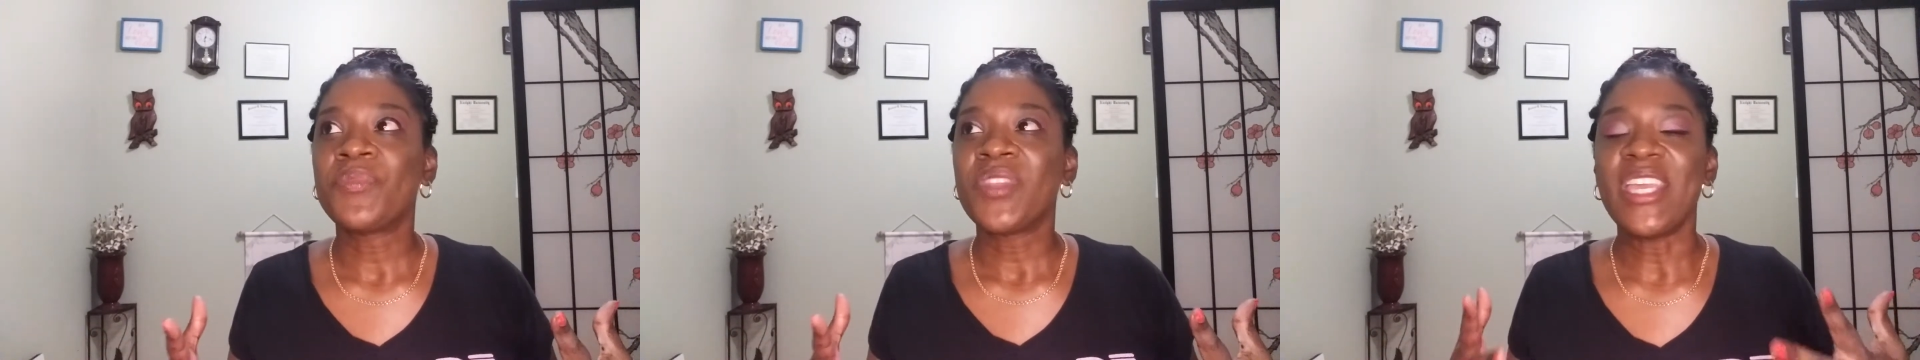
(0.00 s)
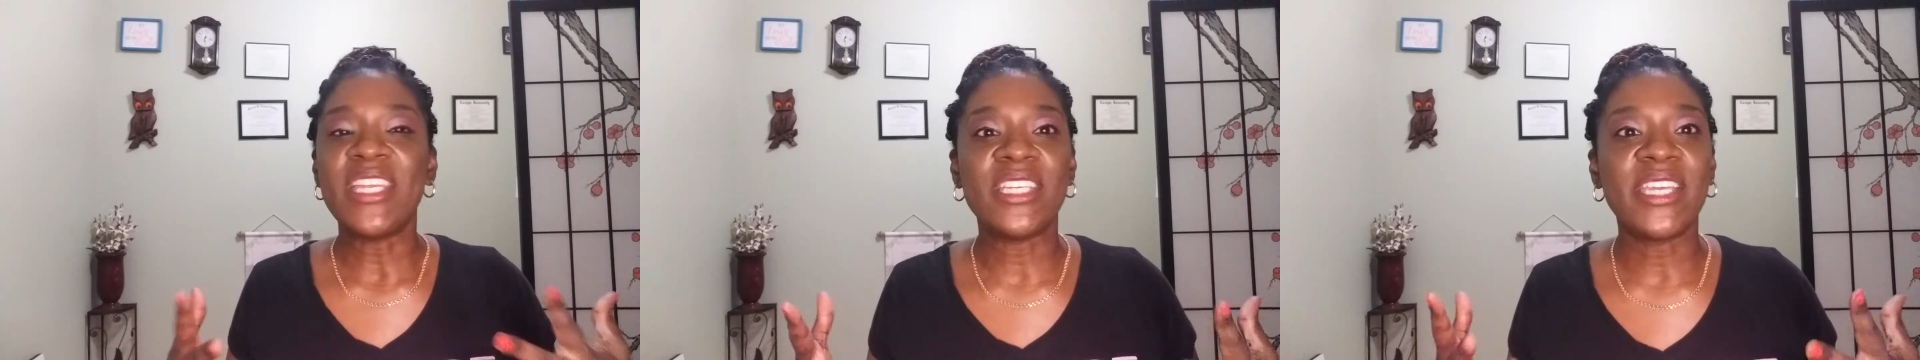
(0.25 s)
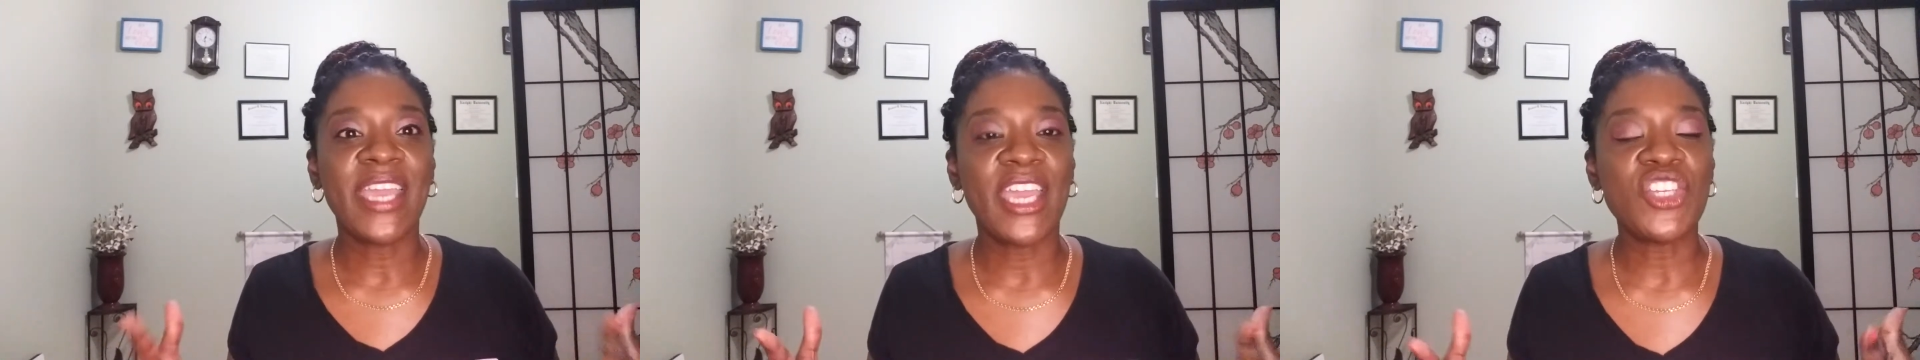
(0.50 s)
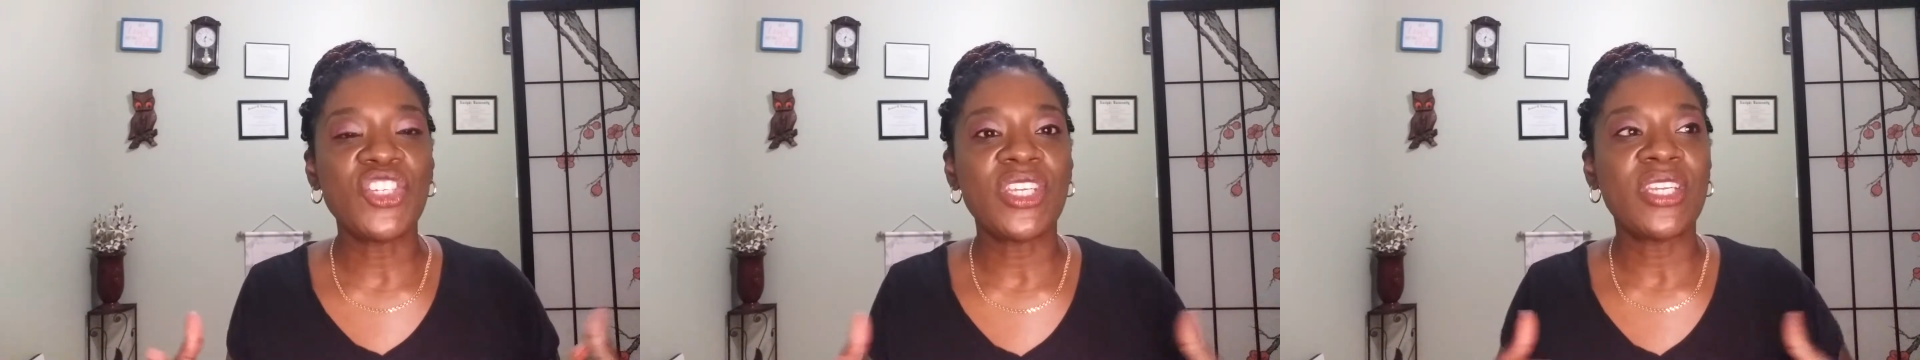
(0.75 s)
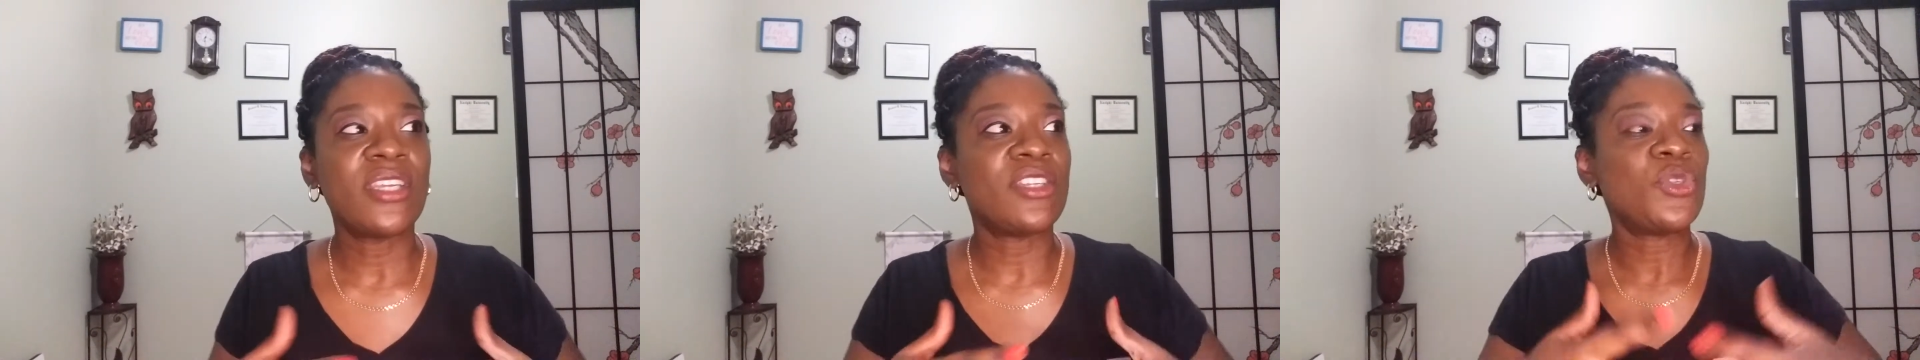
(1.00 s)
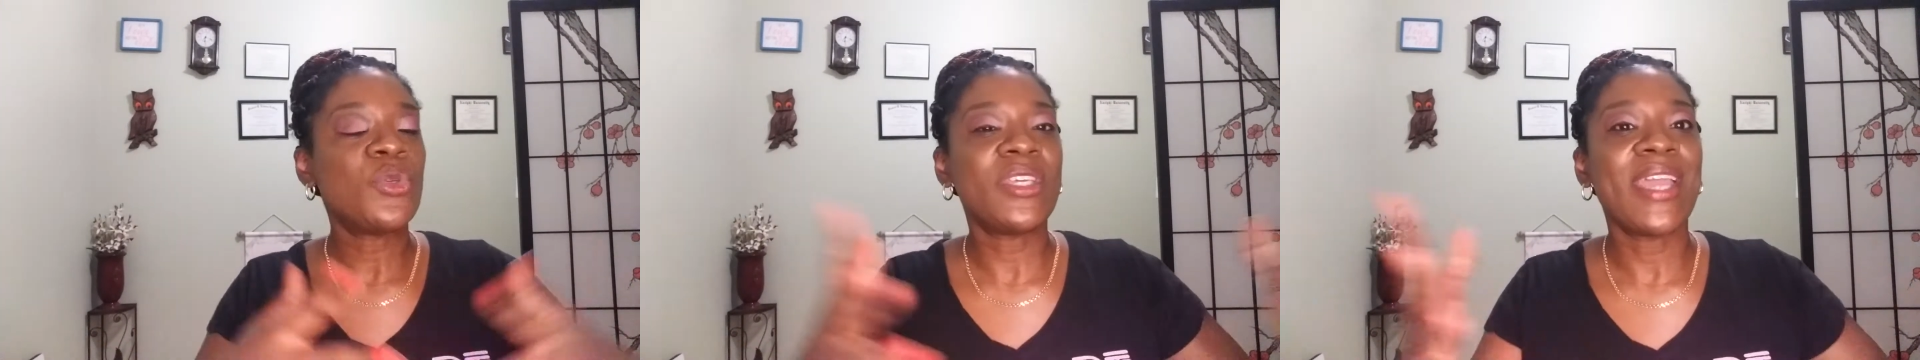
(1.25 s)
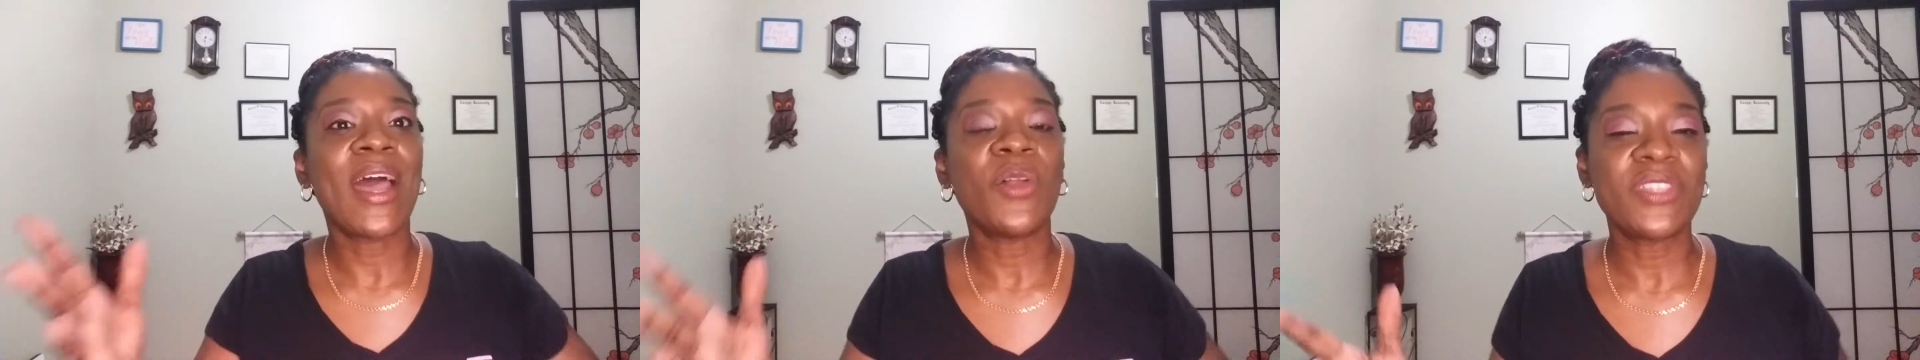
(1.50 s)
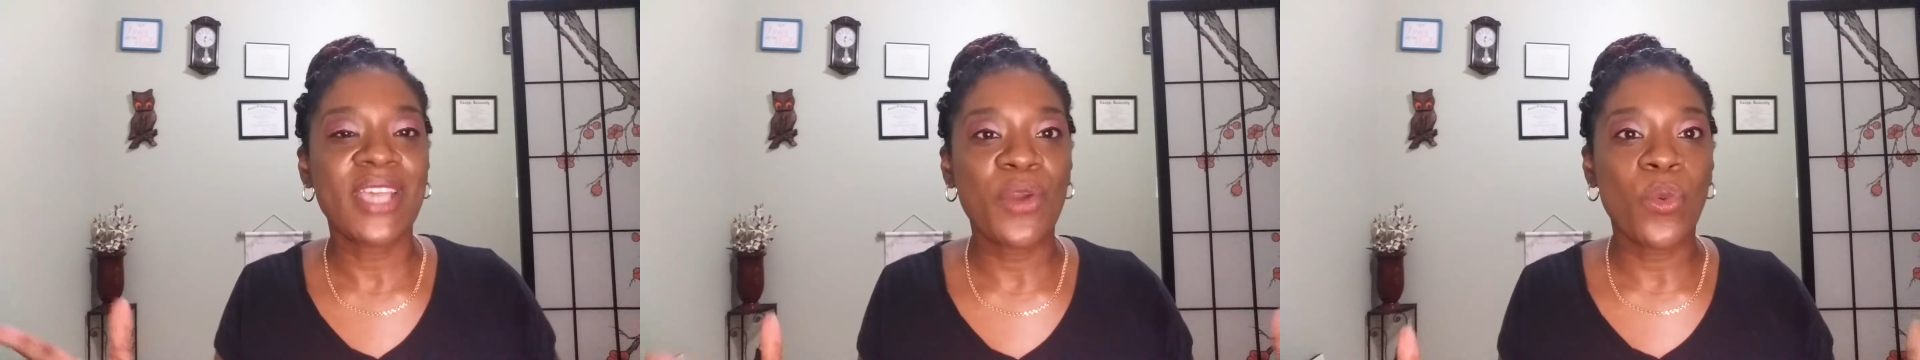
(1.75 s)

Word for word: indication to the outside